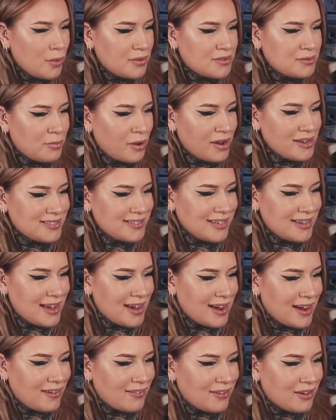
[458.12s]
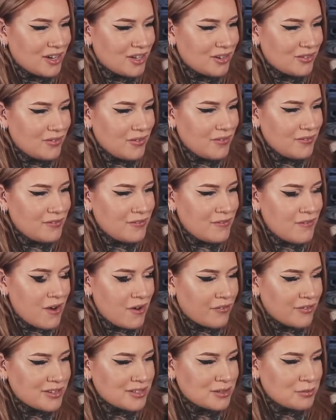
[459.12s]
Spicy area,
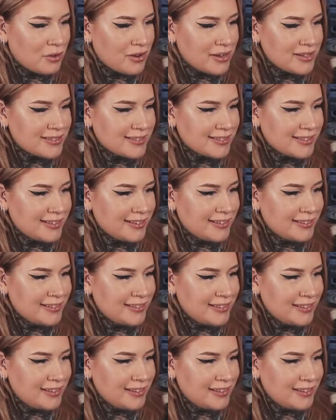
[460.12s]
very spicy.